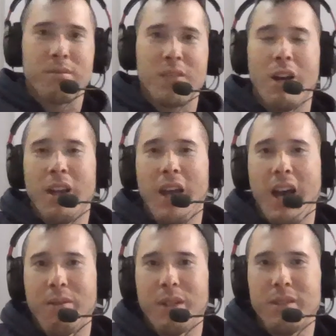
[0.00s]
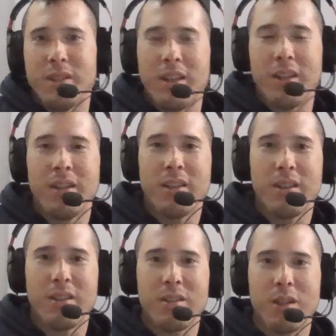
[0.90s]
there you have it.
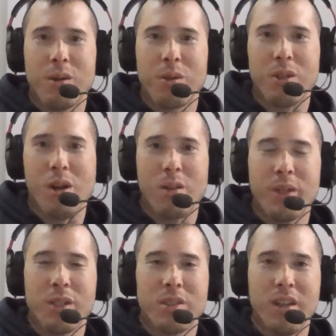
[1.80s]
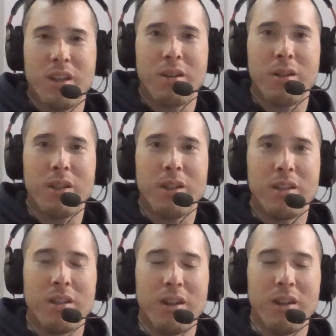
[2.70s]
So the dollar milkshake theory,
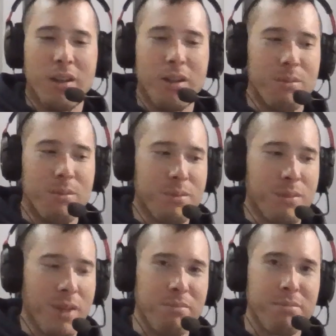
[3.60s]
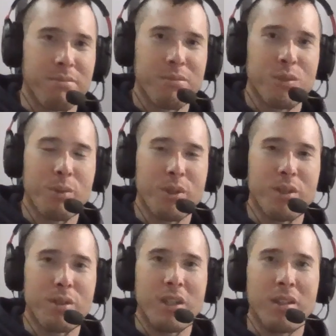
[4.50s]
yeah, super
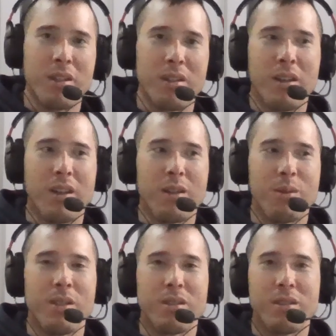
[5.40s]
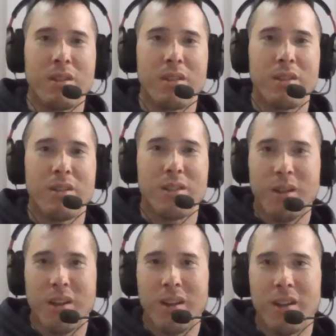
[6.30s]
interesting. Anyways,
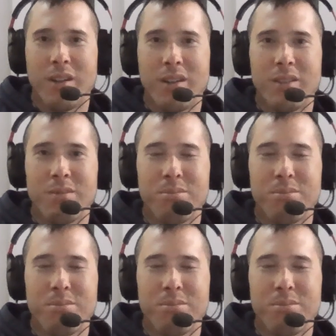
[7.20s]
so